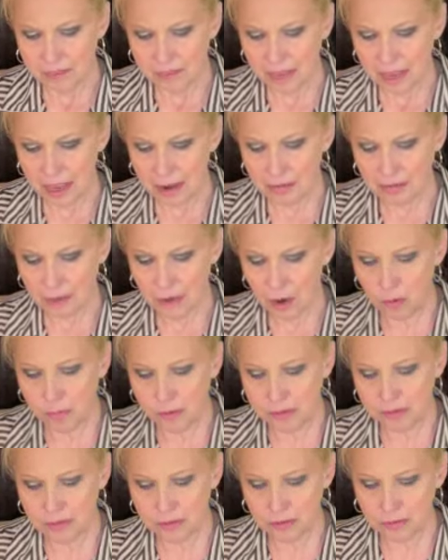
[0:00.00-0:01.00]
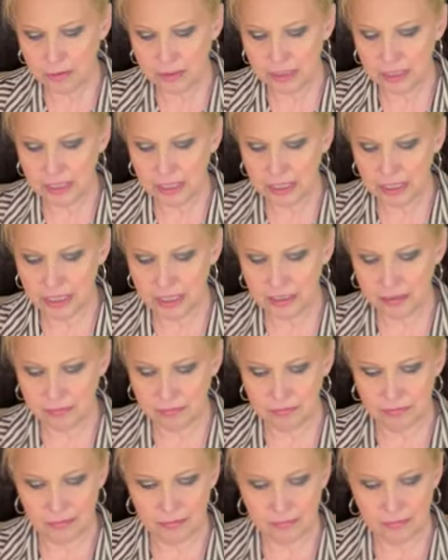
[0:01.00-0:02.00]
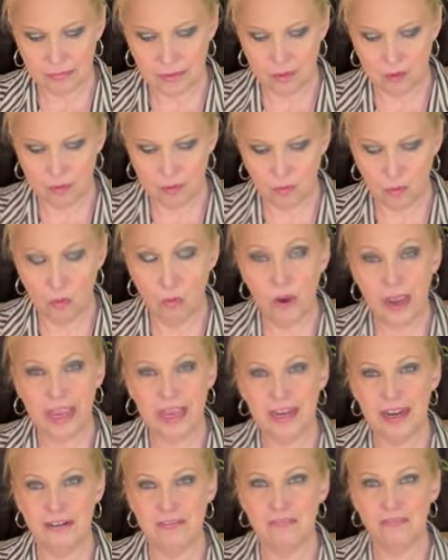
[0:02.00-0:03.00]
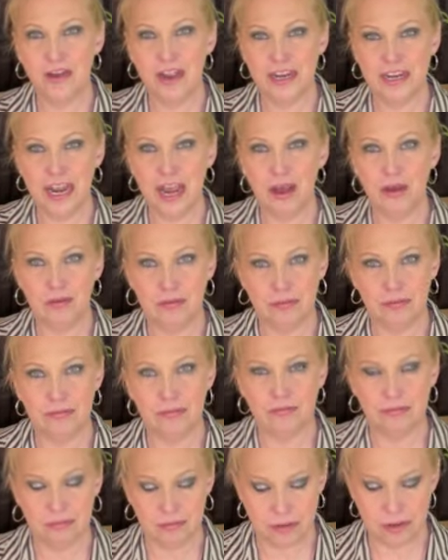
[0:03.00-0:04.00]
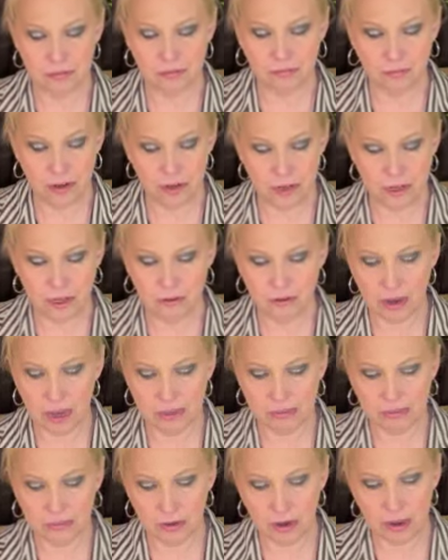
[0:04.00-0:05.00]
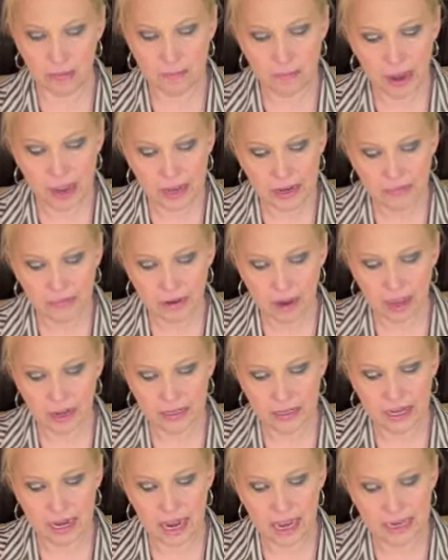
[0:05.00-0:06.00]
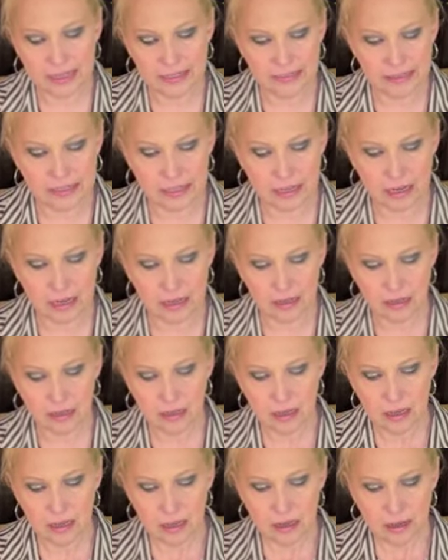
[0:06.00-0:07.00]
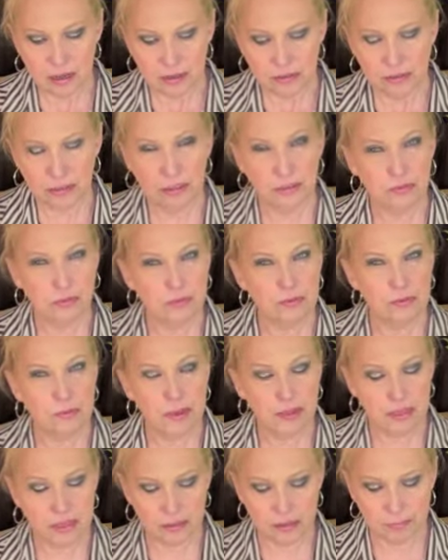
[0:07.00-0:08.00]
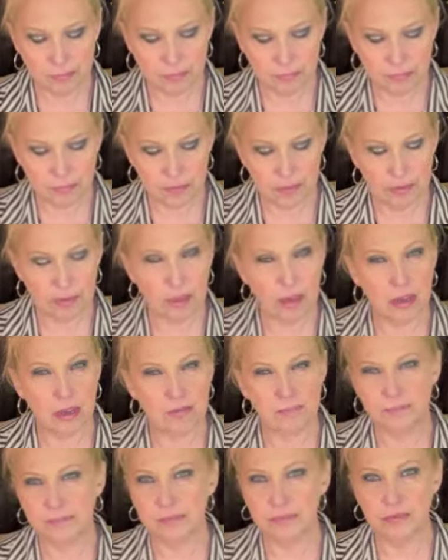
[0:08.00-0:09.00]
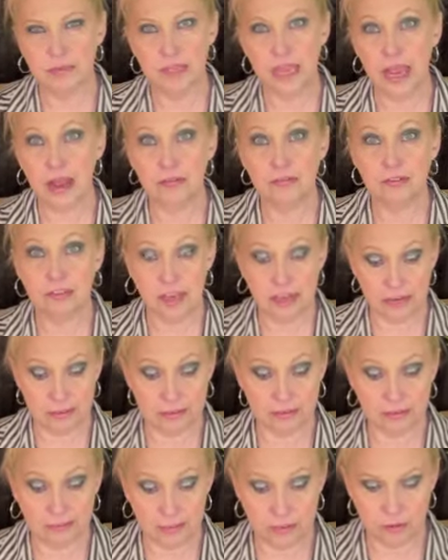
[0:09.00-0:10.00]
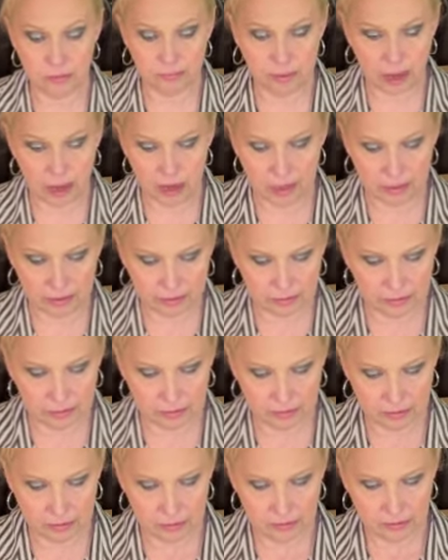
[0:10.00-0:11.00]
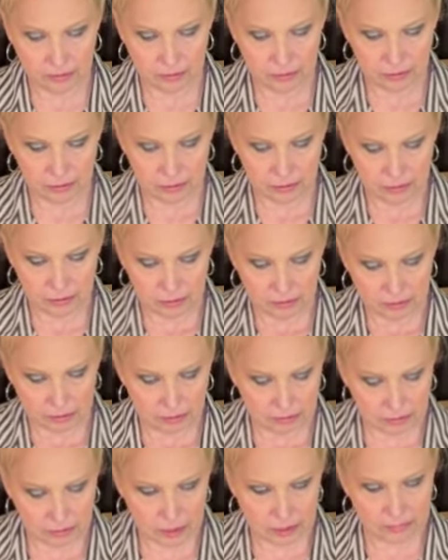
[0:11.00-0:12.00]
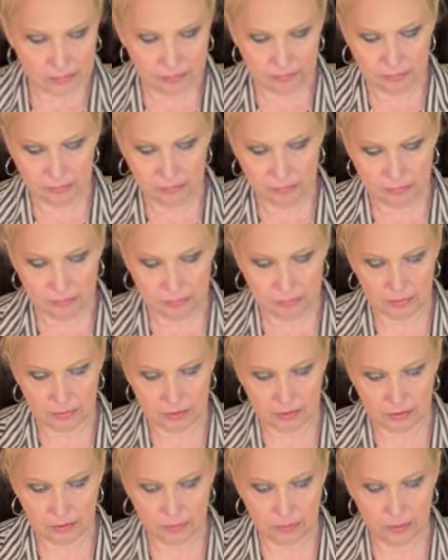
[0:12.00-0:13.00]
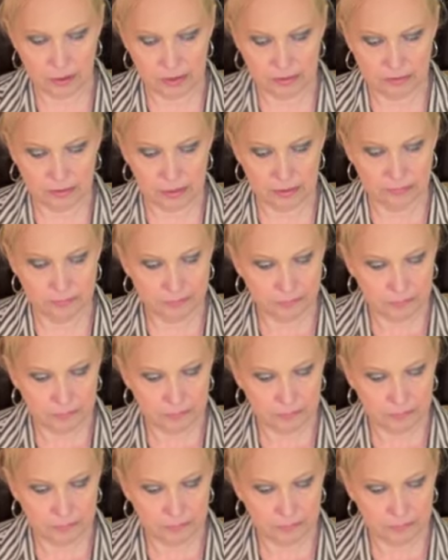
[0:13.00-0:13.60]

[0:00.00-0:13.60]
I was hoping to really wait and find out in front of you guys. So I might have gotten an idea just from smelling the outside of the sealed box. Like, that's surprising.